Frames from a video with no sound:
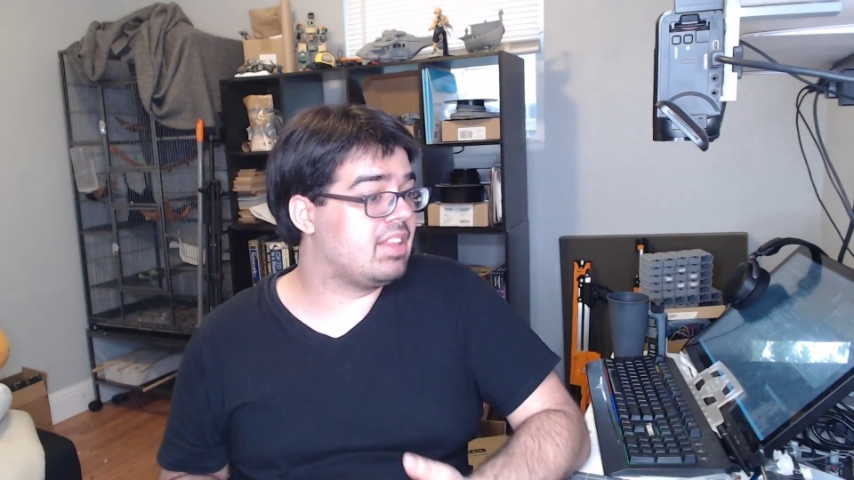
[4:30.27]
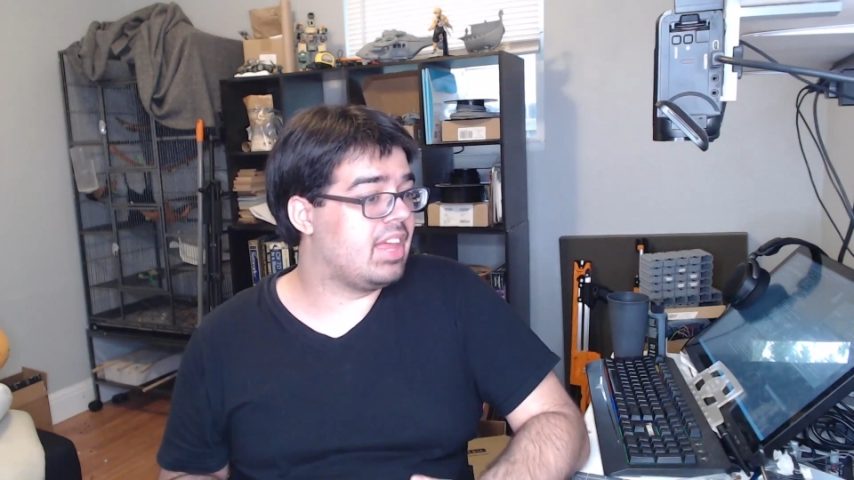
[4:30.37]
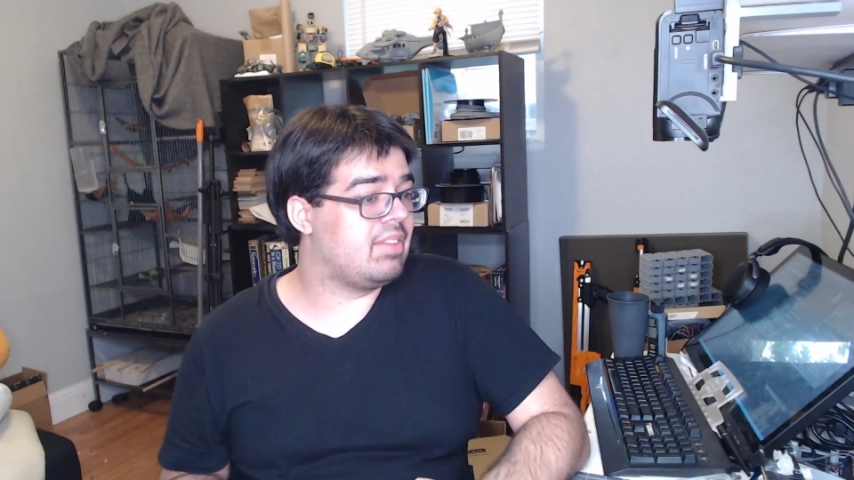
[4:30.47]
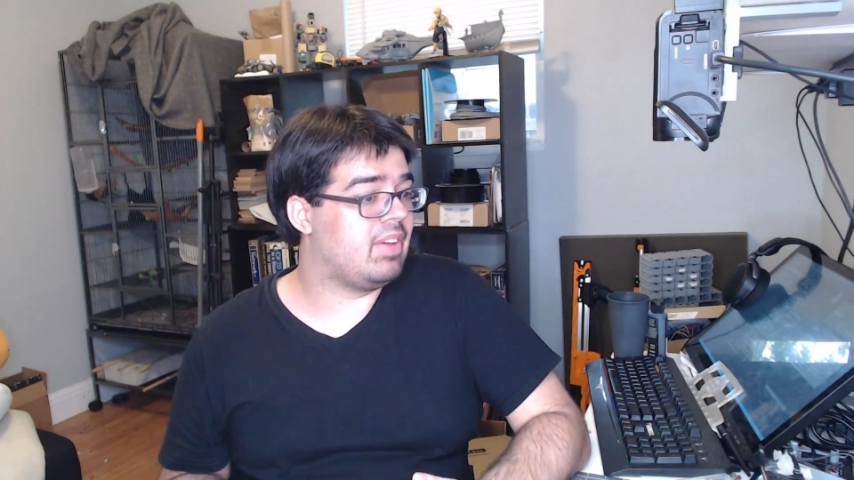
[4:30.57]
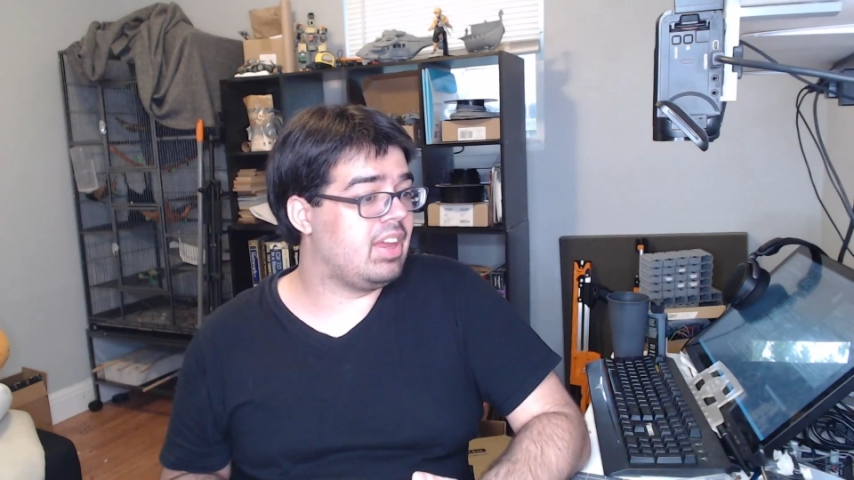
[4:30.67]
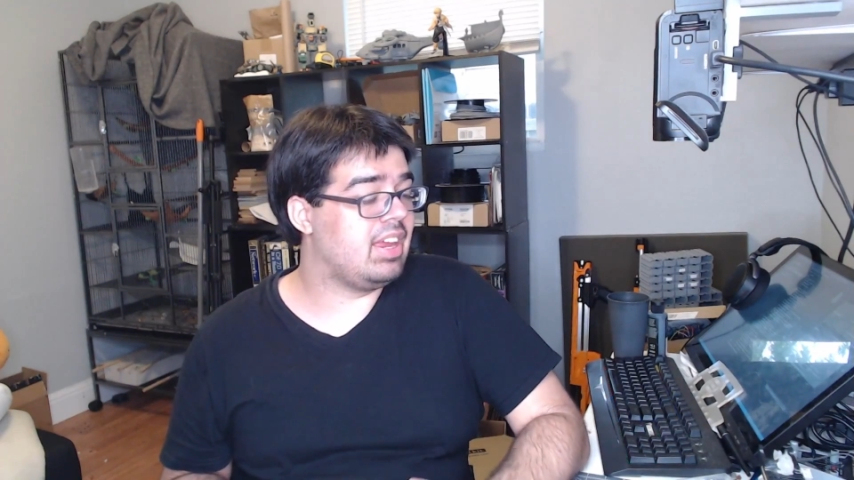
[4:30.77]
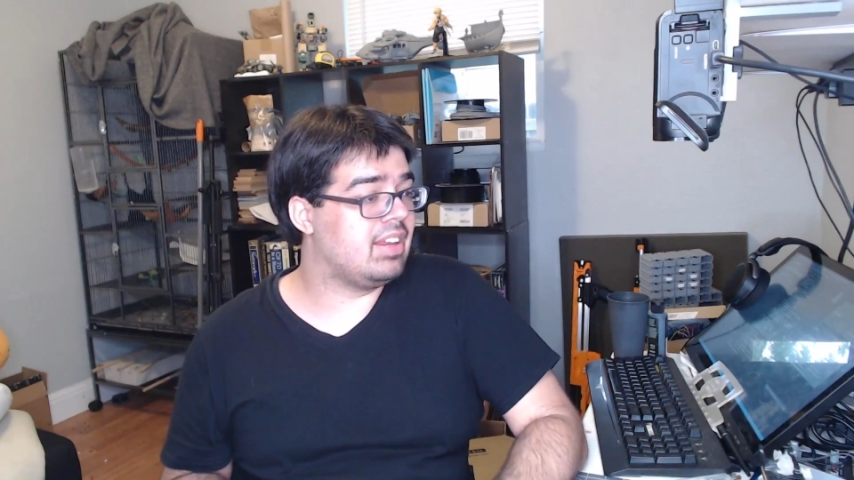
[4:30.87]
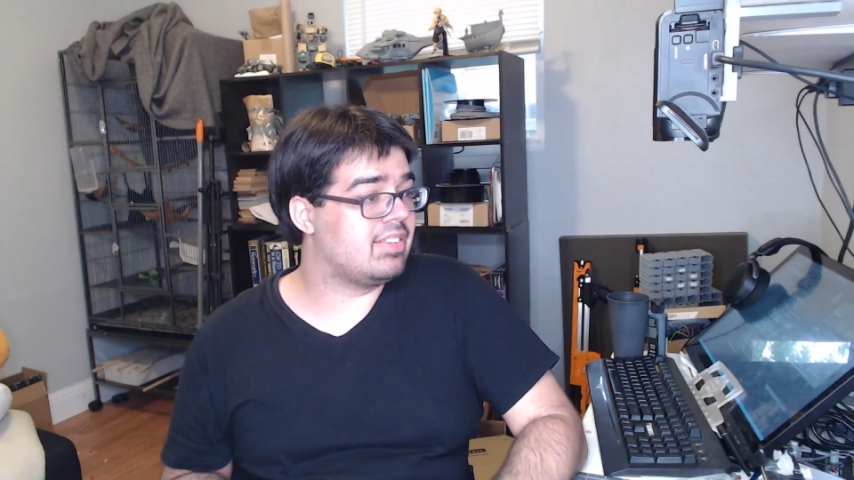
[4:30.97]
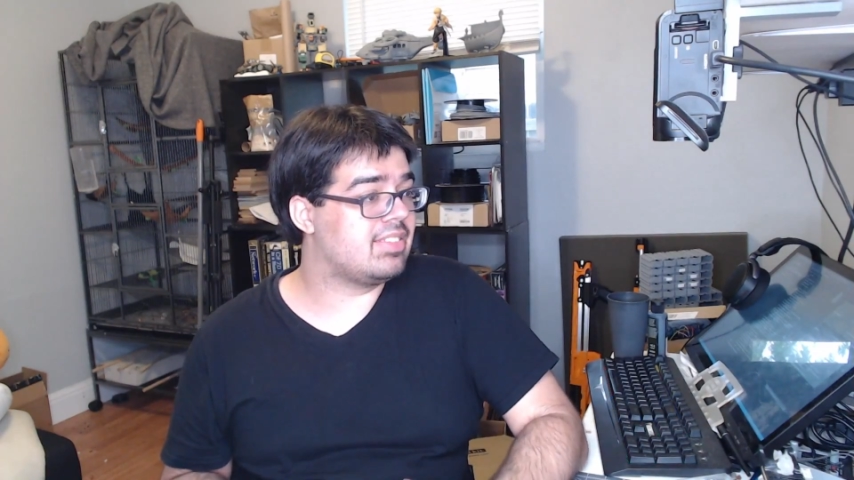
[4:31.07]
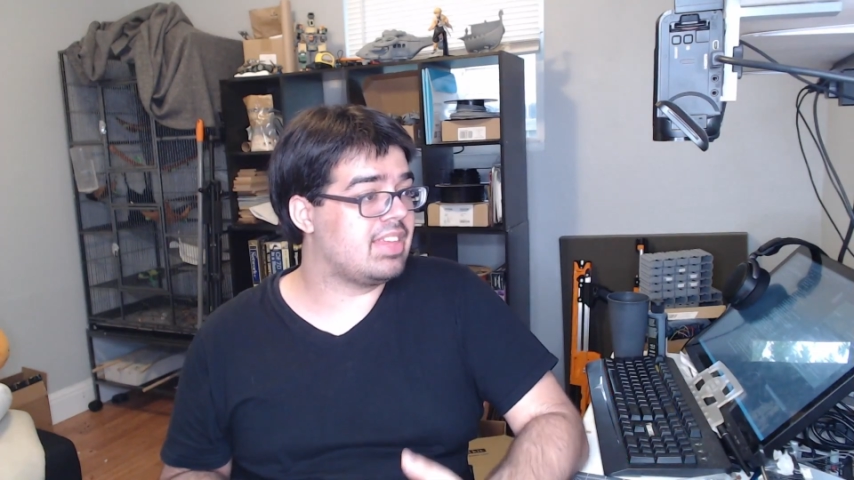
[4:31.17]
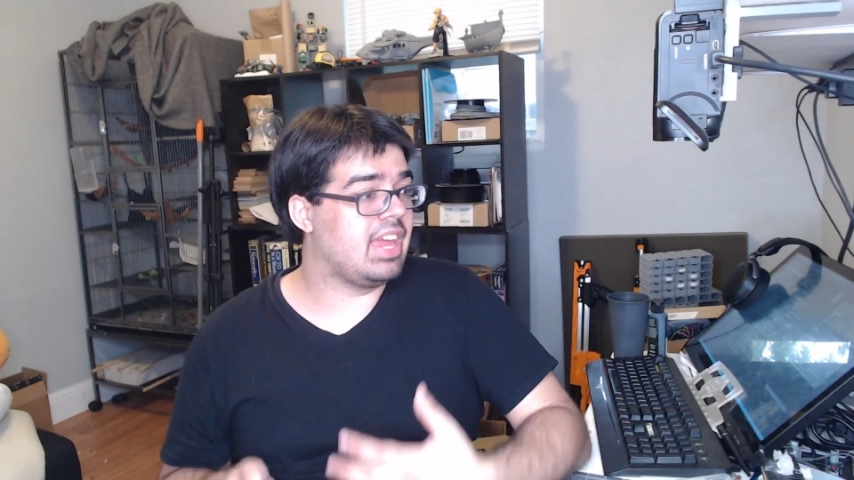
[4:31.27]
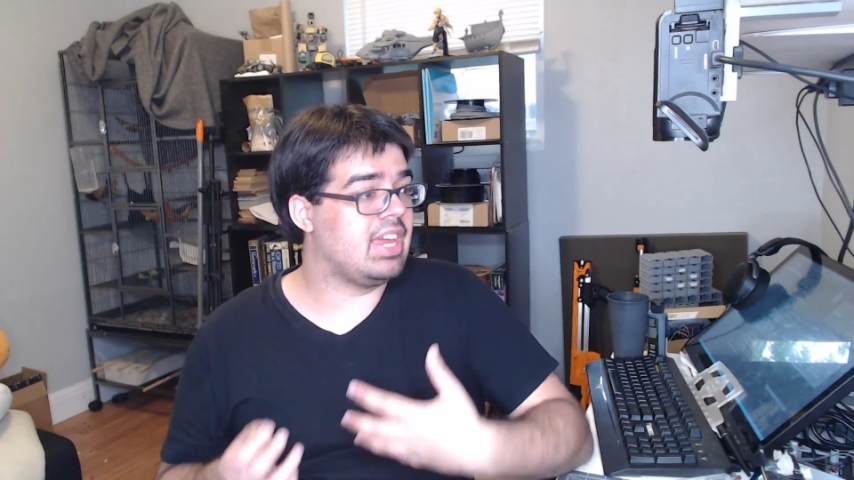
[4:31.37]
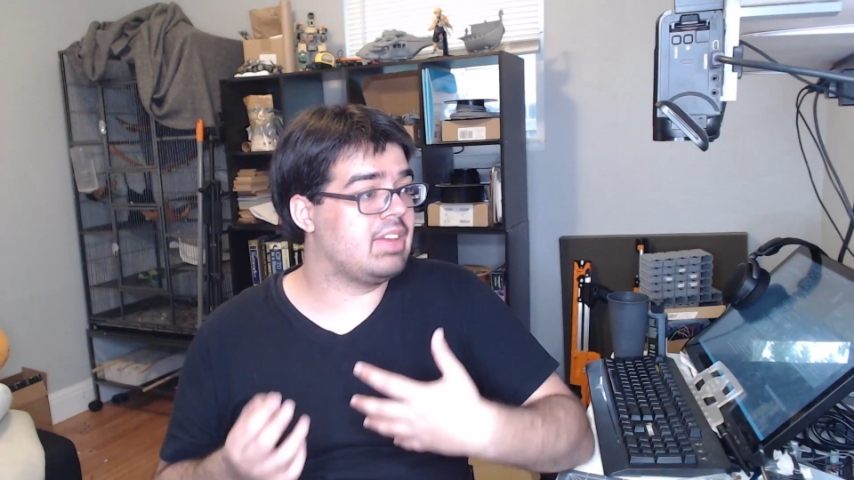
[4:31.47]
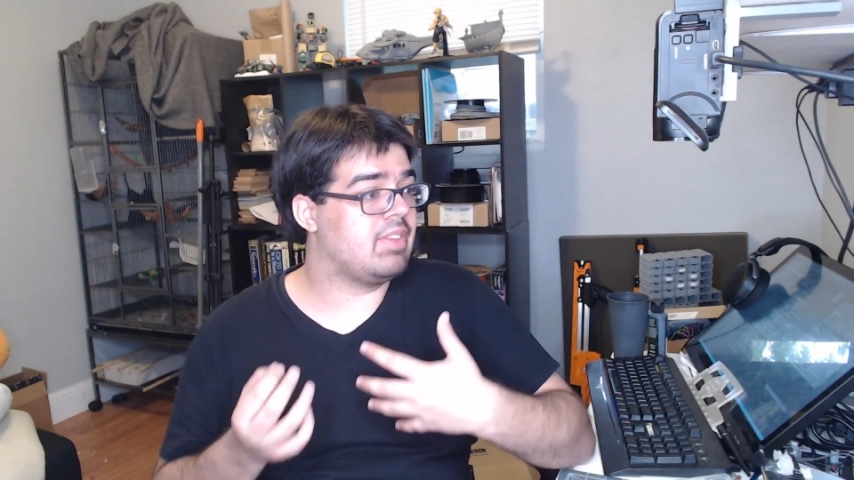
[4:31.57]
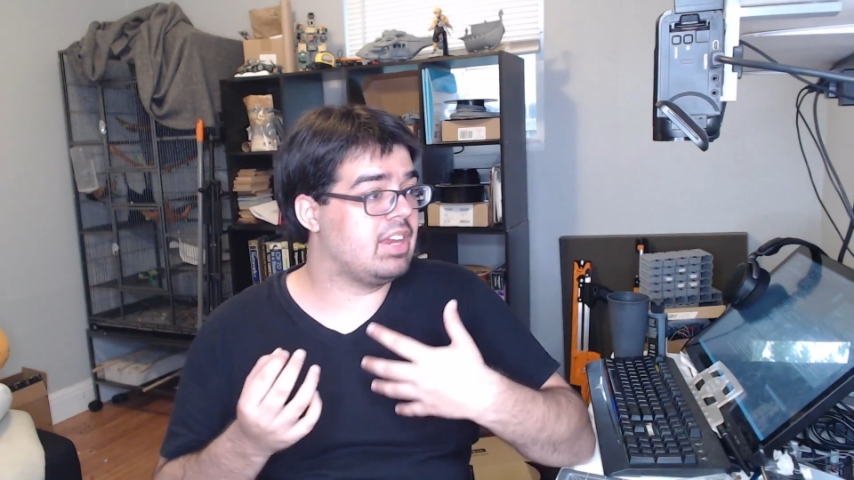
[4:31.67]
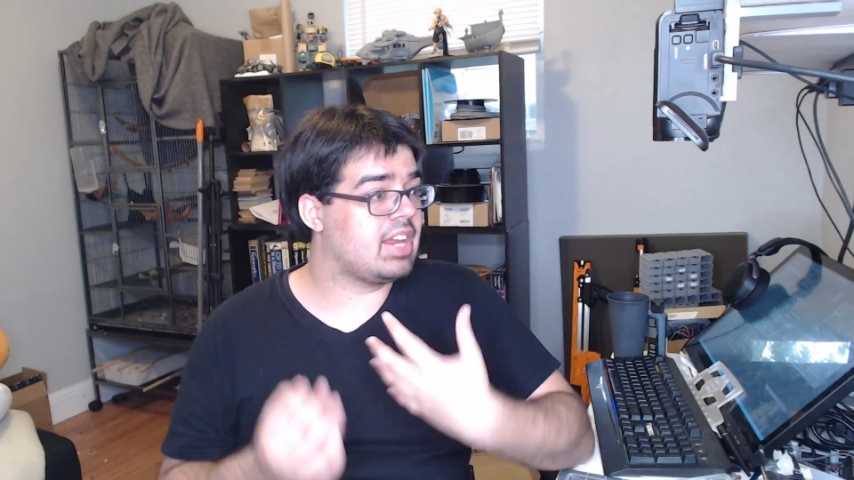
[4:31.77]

them in the same